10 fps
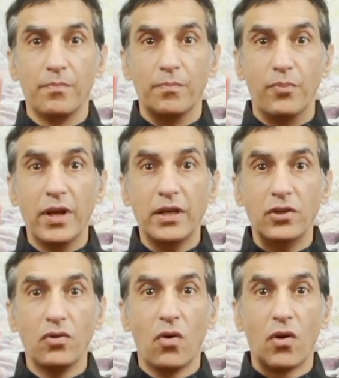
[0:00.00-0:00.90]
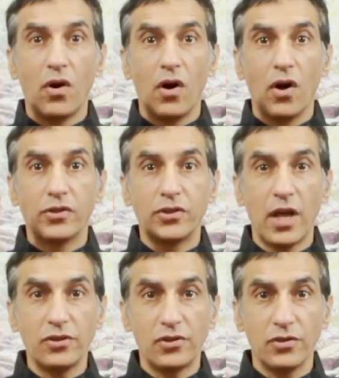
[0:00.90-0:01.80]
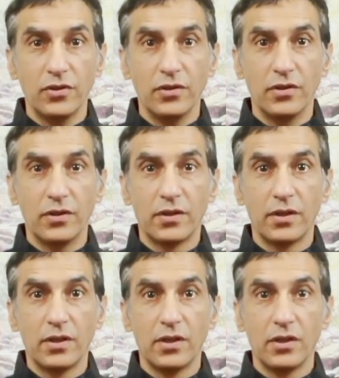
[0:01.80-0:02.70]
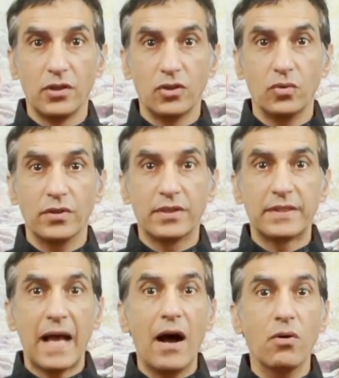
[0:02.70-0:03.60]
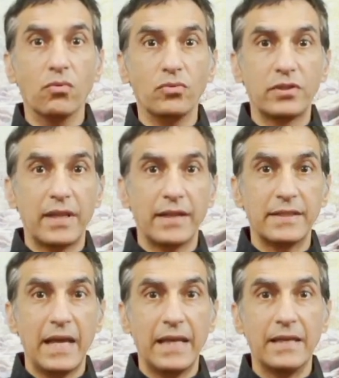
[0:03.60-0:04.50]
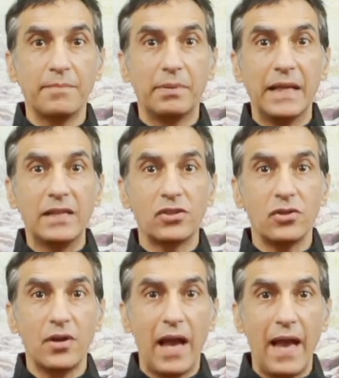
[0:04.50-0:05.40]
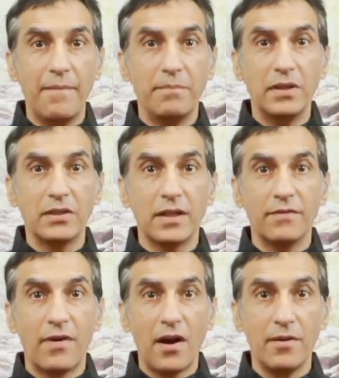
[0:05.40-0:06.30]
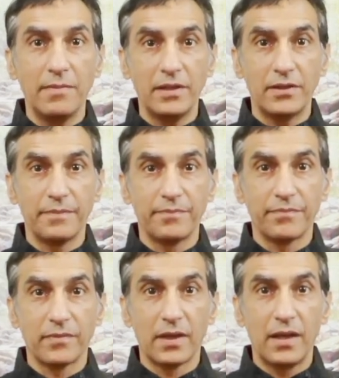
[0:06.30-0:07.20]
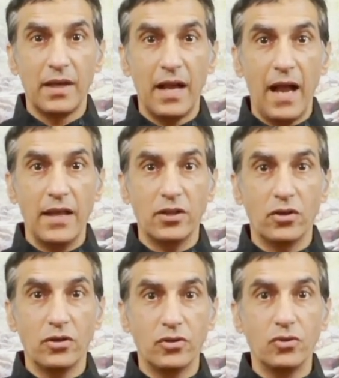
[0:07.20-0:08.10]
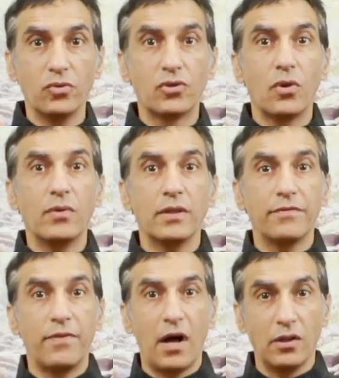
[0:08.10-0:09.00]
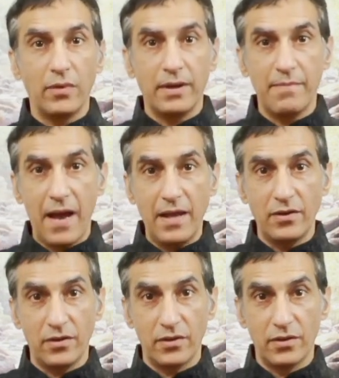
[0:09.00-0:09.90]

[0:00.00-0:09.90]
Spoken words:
bring your attention to the sounds that are taking place in your ambient environment, and you're going to do so in the following manner